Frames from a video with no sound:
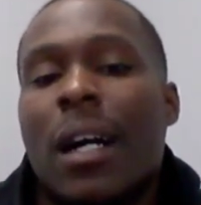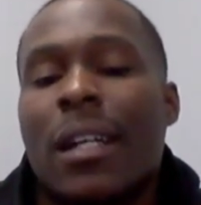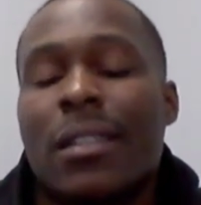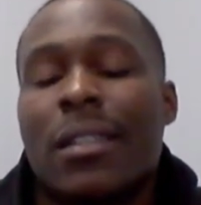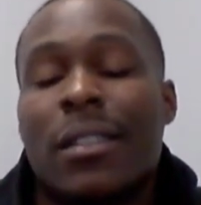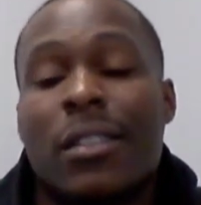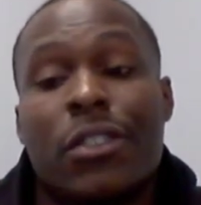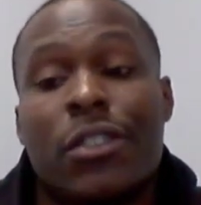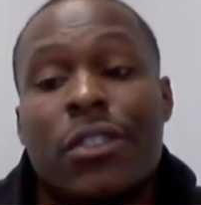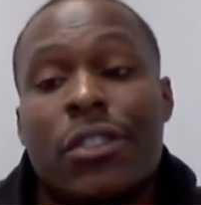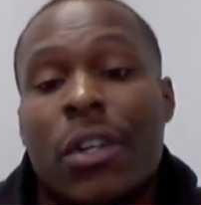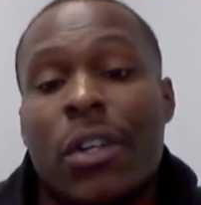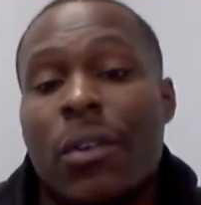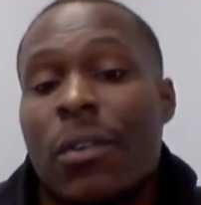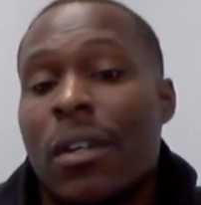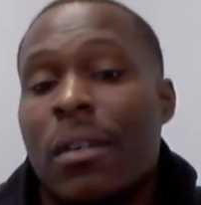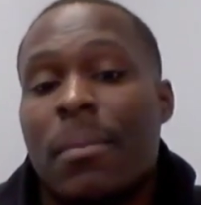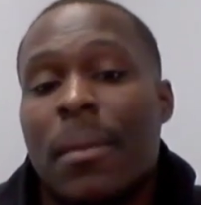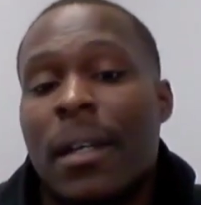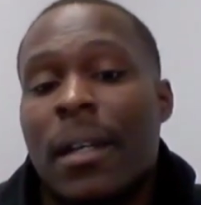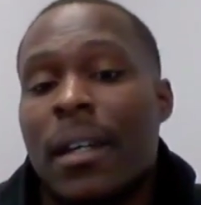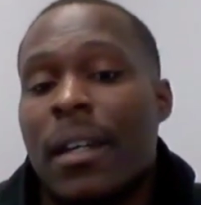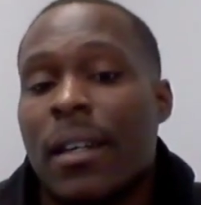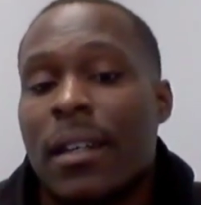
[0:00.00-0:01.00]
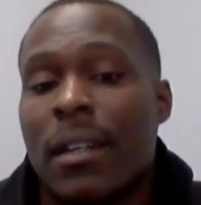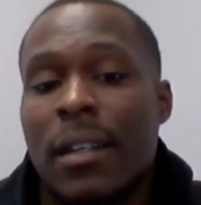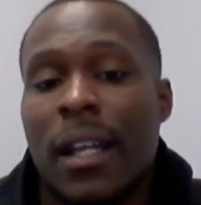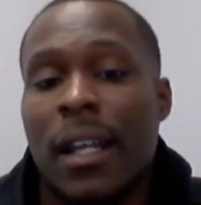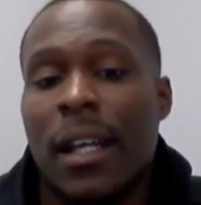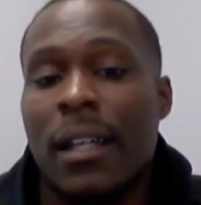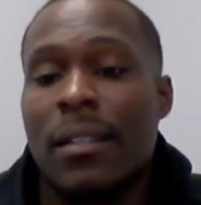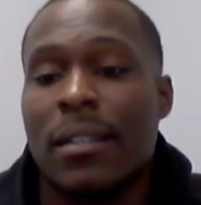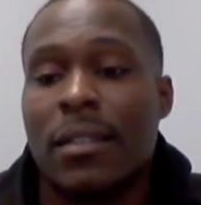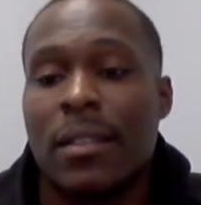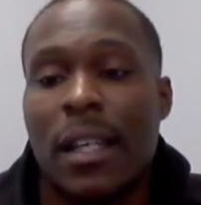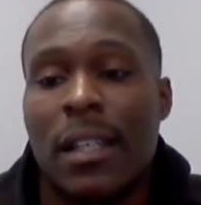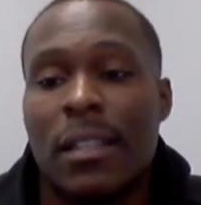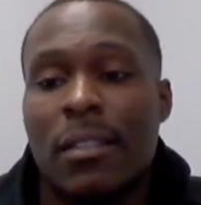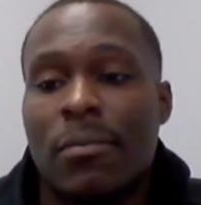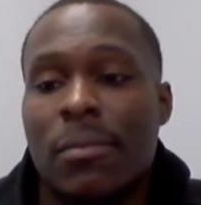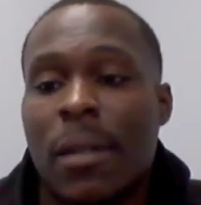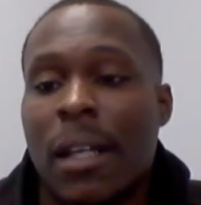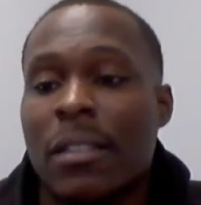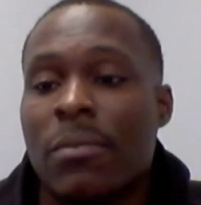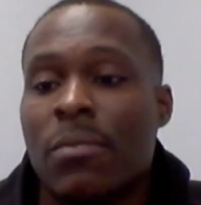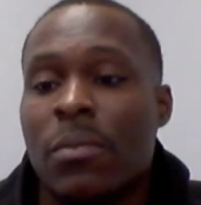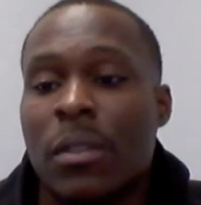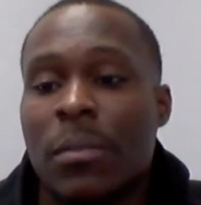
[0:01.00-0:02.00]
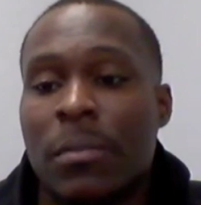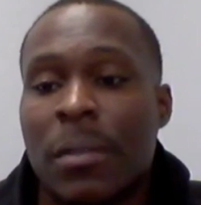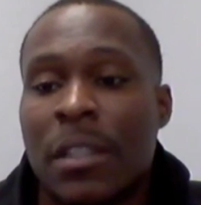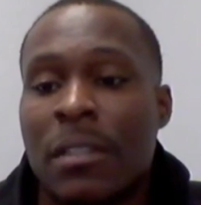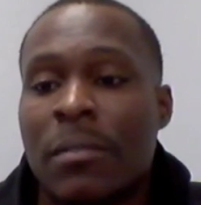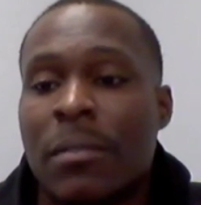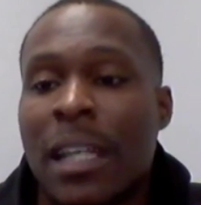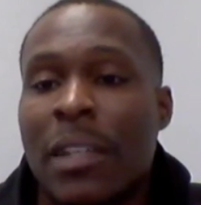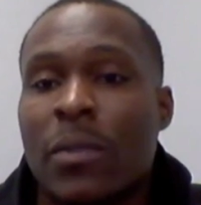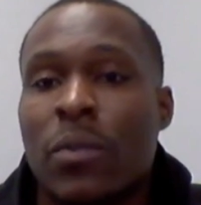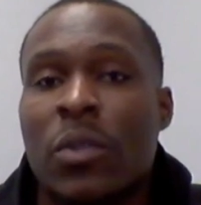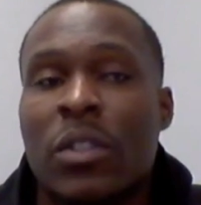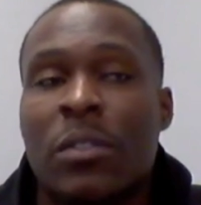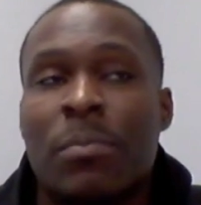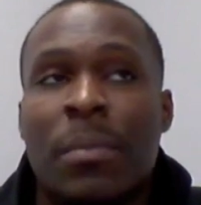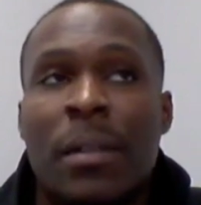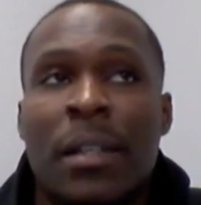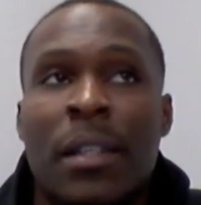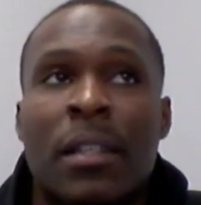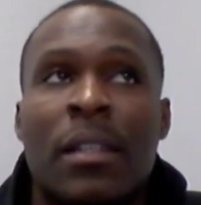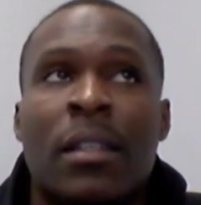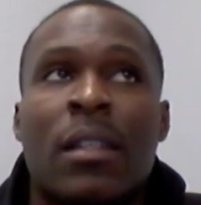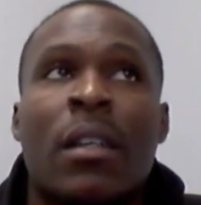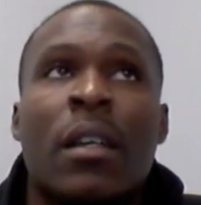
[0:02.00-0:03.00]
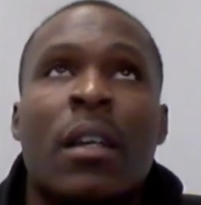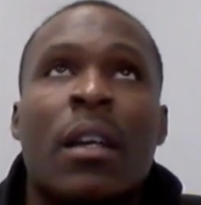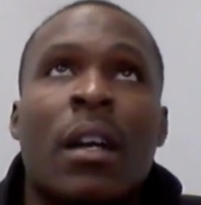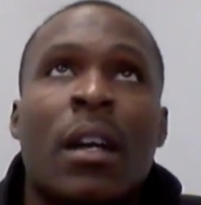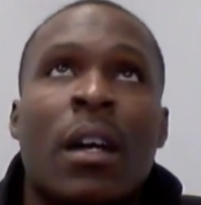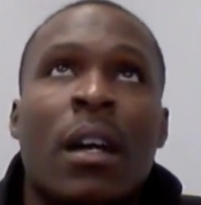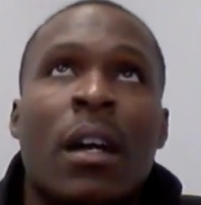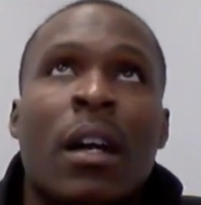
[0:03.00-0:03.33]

I just show up, man. And that's that's that's what it's that's what's been